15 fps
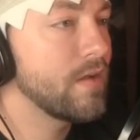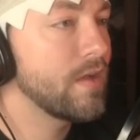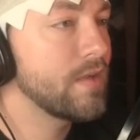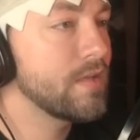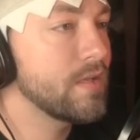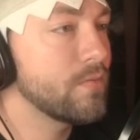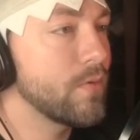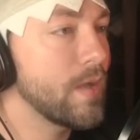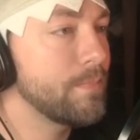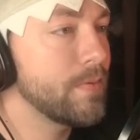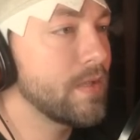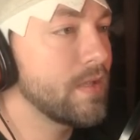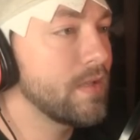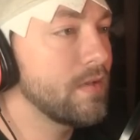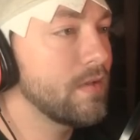I need a
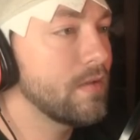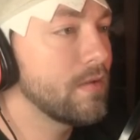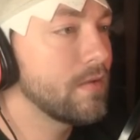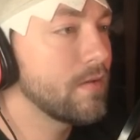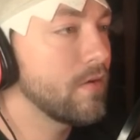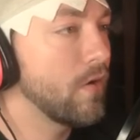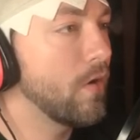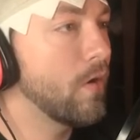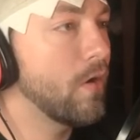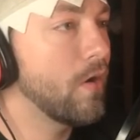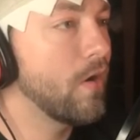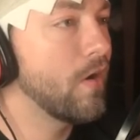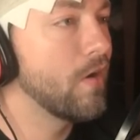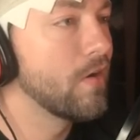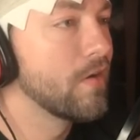weapon.
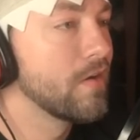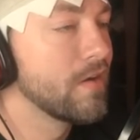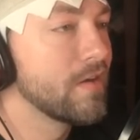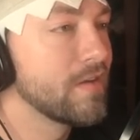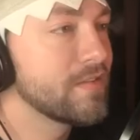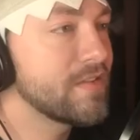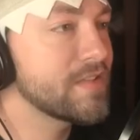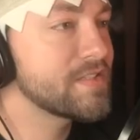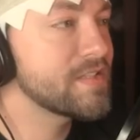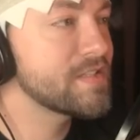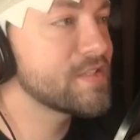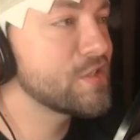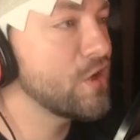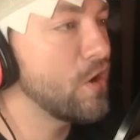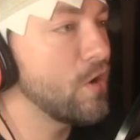Oh, this is
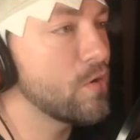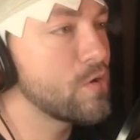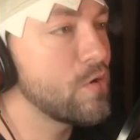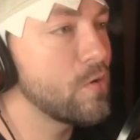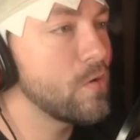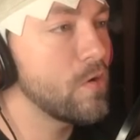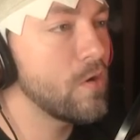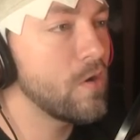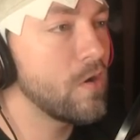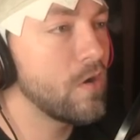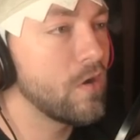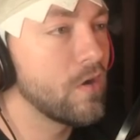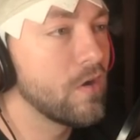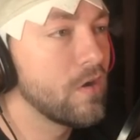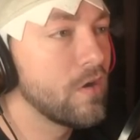so
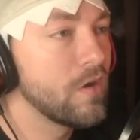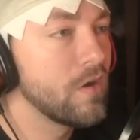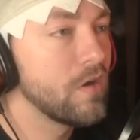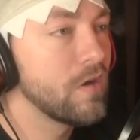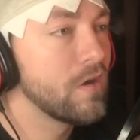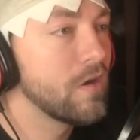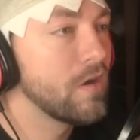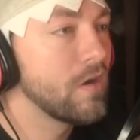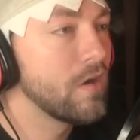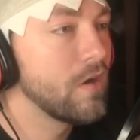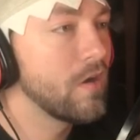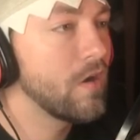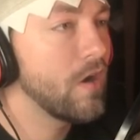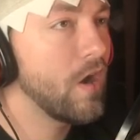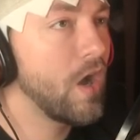cool.
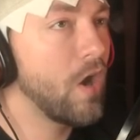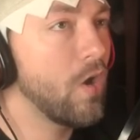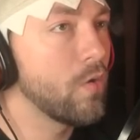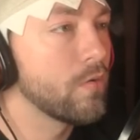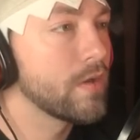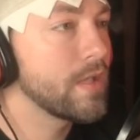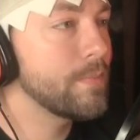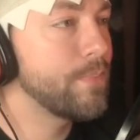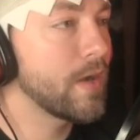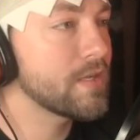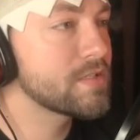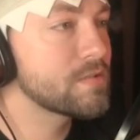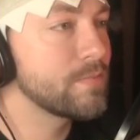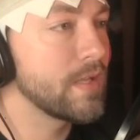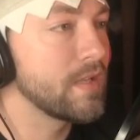Oh, he
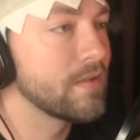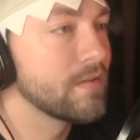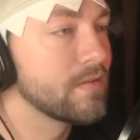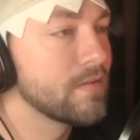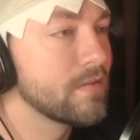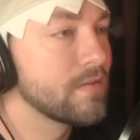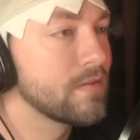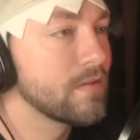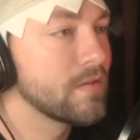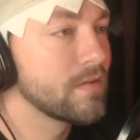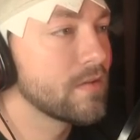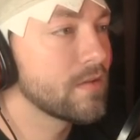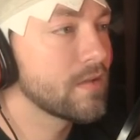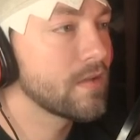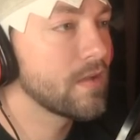punched me.
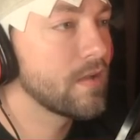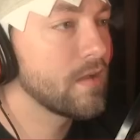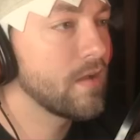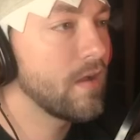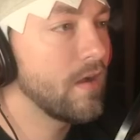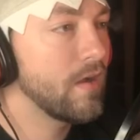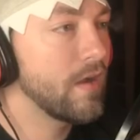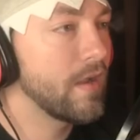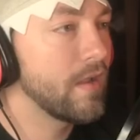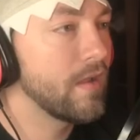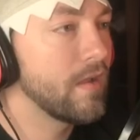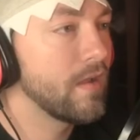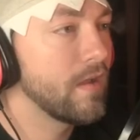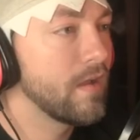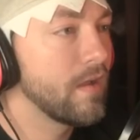All right.
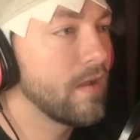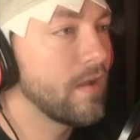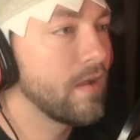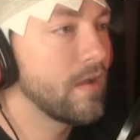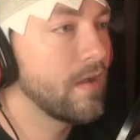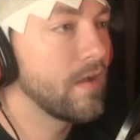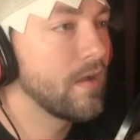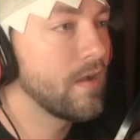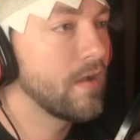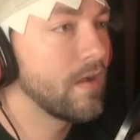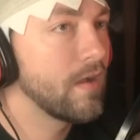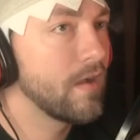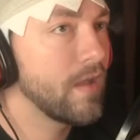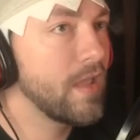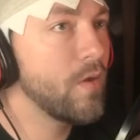
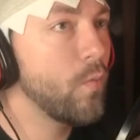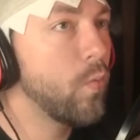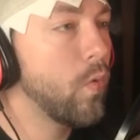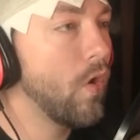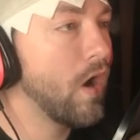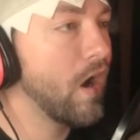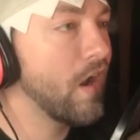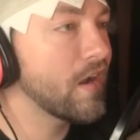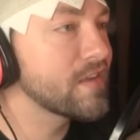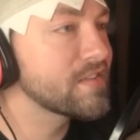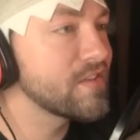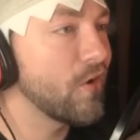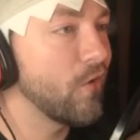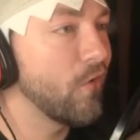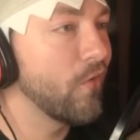It
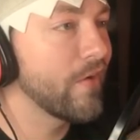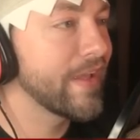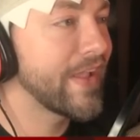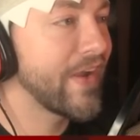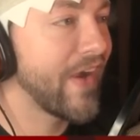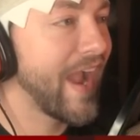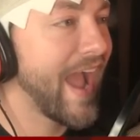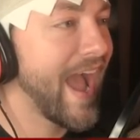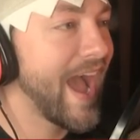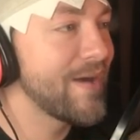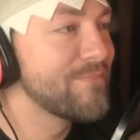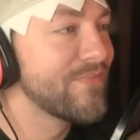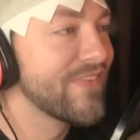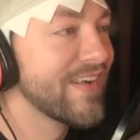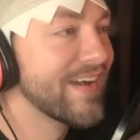works, holy
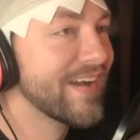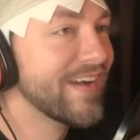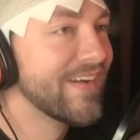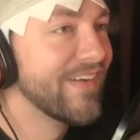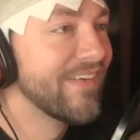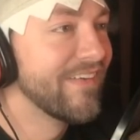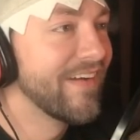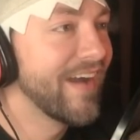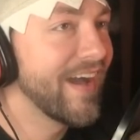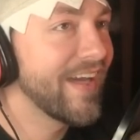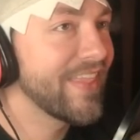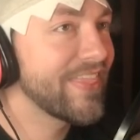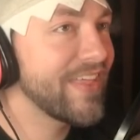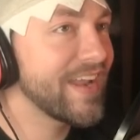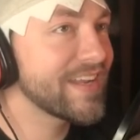crap.
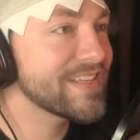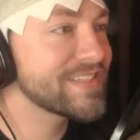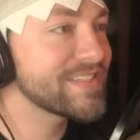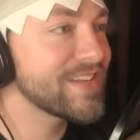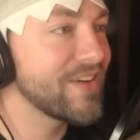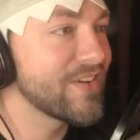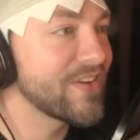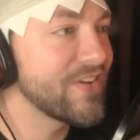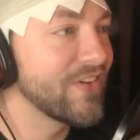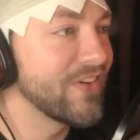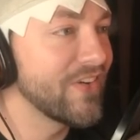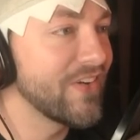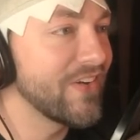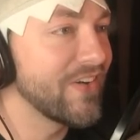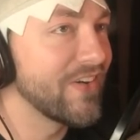That is so
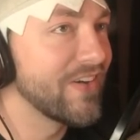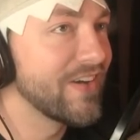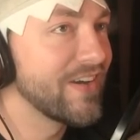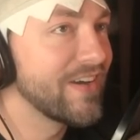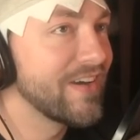cool.